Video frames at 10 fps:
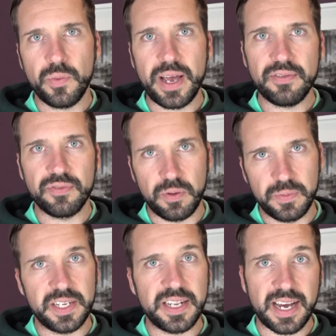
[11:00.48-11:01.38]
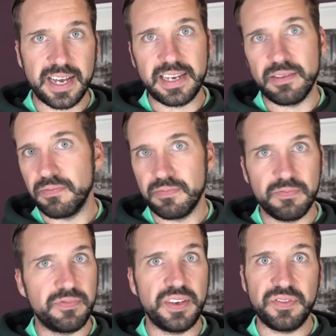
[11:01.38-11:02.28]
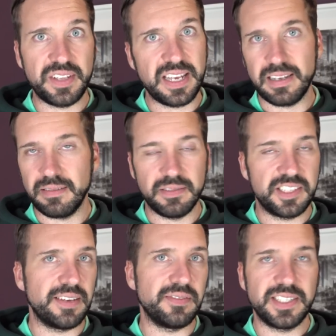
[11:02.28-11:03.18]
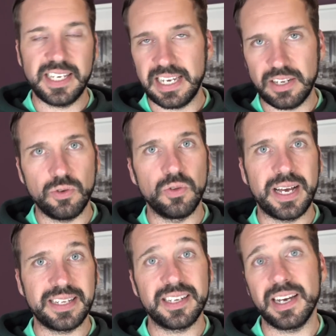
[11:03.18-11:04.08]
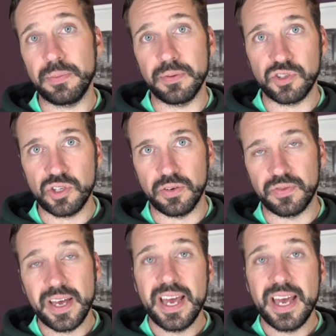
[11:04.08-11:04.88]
away from the 9, 15, 17, all that type of stuff,